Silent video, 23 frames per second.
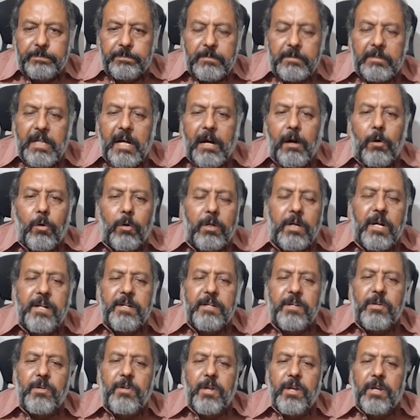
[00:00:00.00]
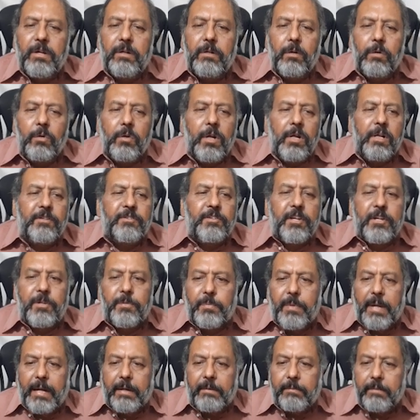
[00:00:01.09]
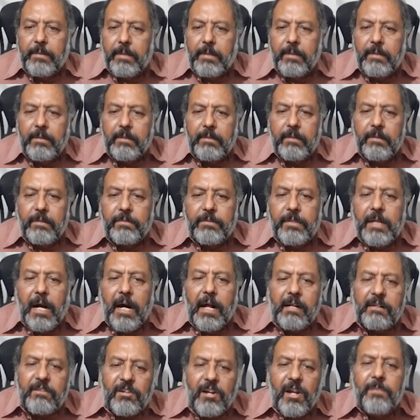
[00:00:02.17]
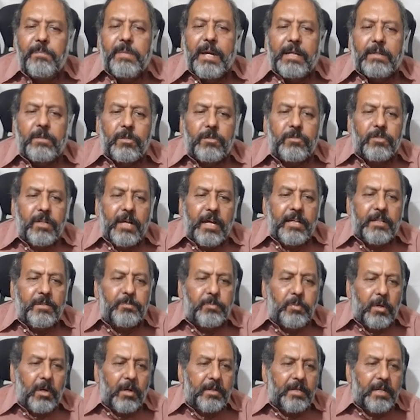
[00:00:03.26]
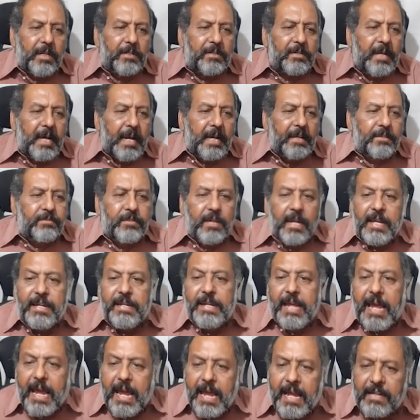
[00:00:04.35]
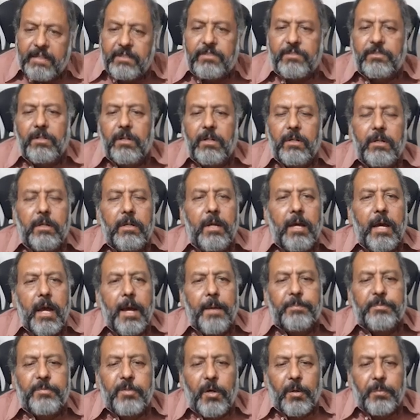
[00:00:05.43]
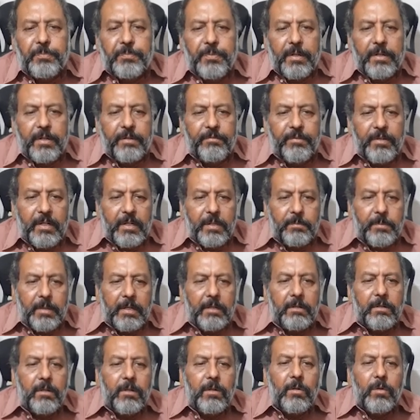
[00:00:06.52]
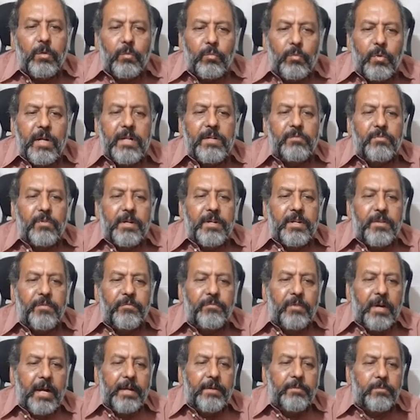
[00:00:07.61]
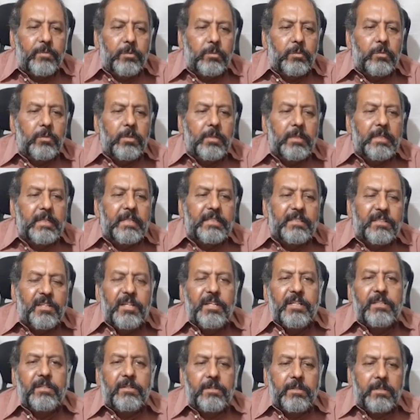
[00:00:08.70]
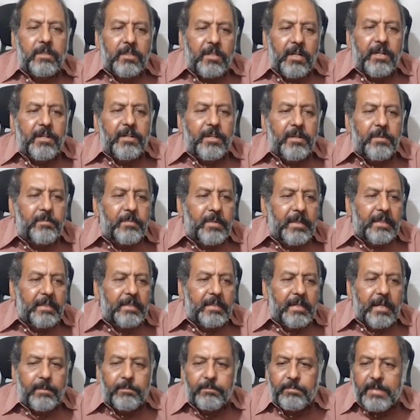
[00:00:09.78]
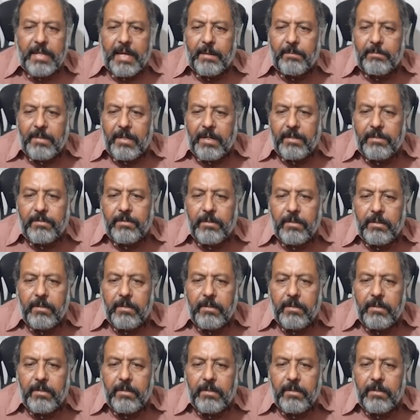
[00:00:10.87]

Now, continuing oral treatment, the ultra micro-size product has enhanced absorption available 125 to 330 milligram tablet